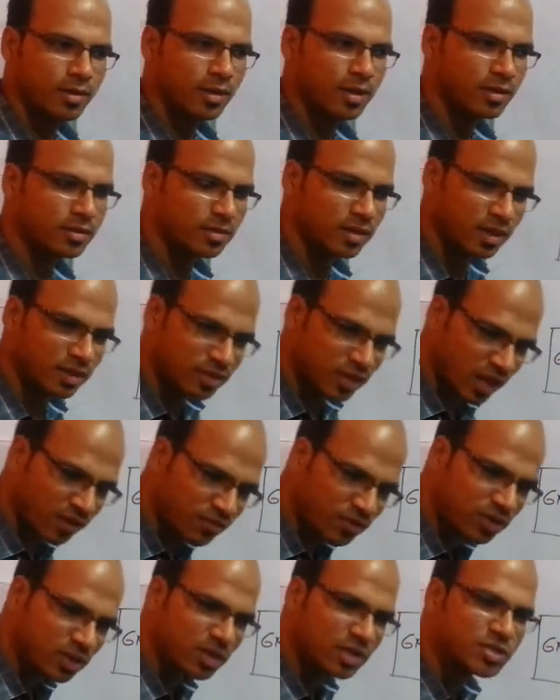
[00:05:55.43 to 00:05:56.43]
It,
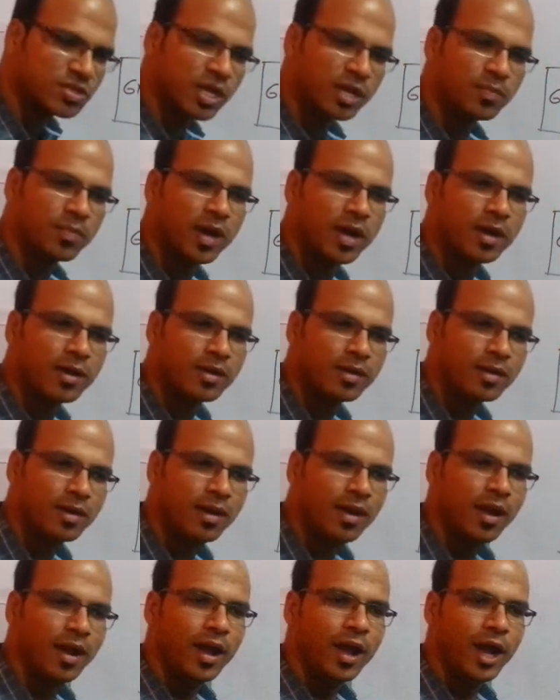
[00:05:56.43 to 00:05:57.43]
everything is done by
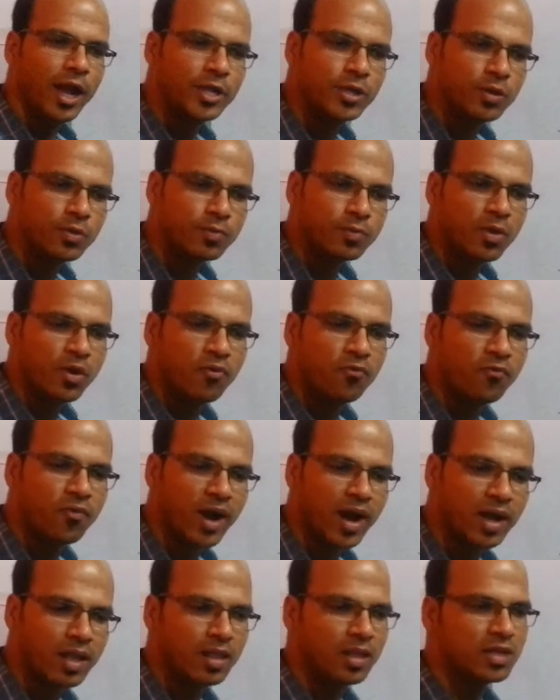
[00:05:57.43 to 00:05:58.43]
Hadoop
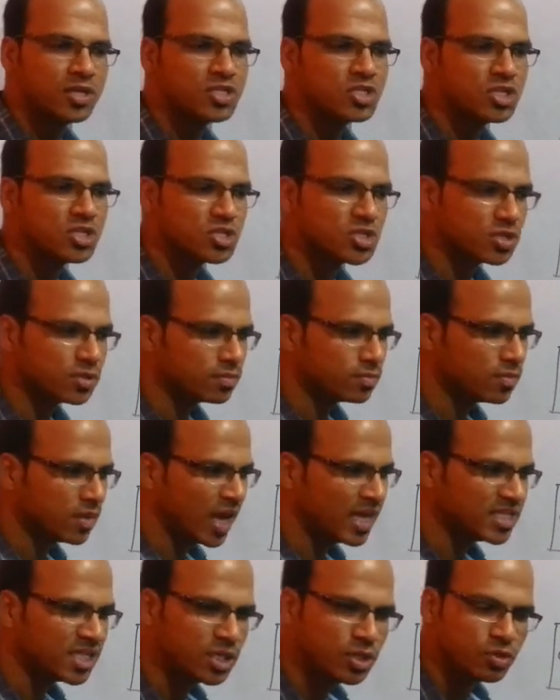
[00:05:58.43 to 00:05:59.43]
file system.
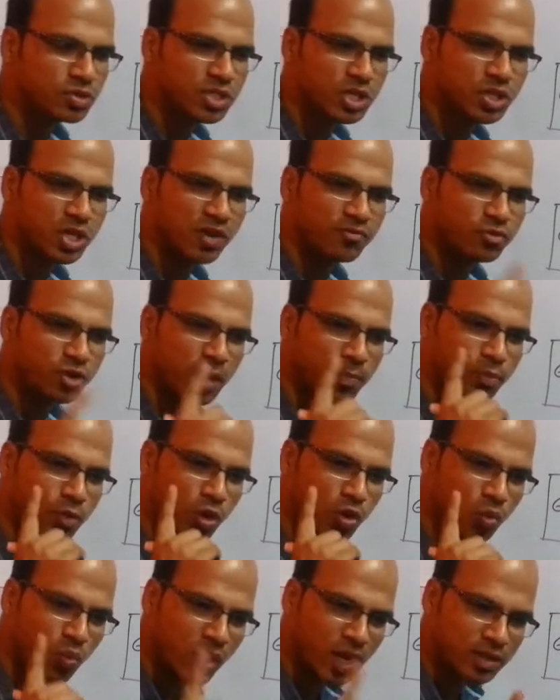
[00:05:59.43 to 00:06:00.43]
As a user, you have to
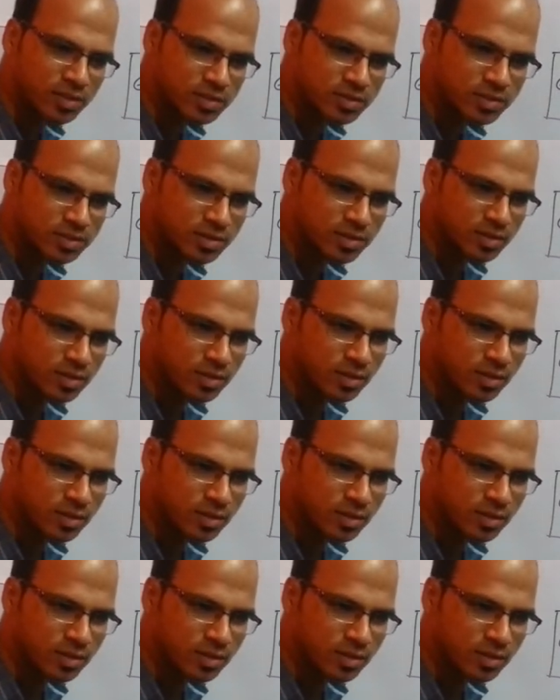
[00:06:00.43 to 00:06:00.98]
upload once,